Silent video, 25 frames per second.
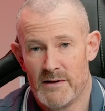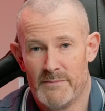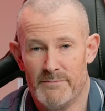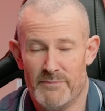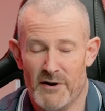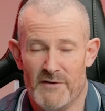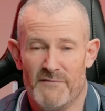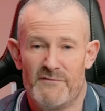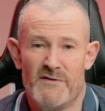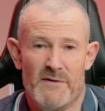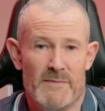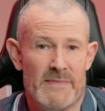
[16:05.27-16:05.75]

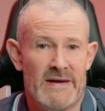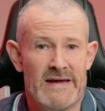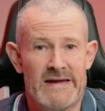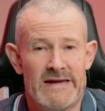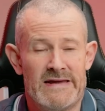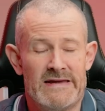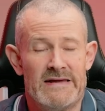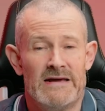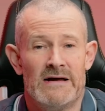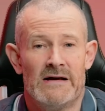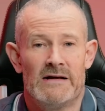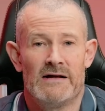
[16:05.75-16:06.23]
But for
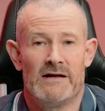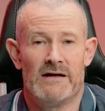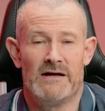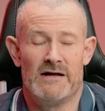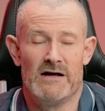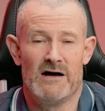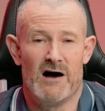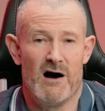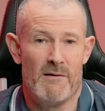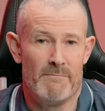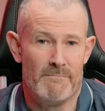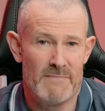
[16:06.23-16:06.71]
me,
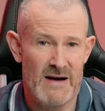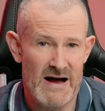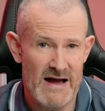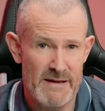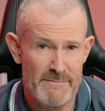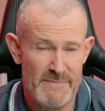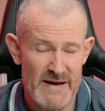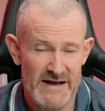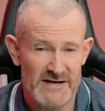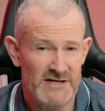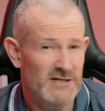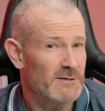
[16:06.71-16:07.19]
on my
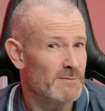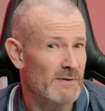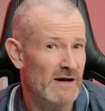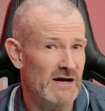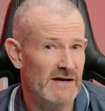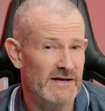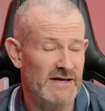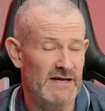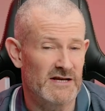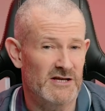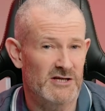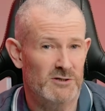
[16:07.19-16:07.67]

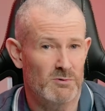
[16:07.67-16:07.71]
benchmarking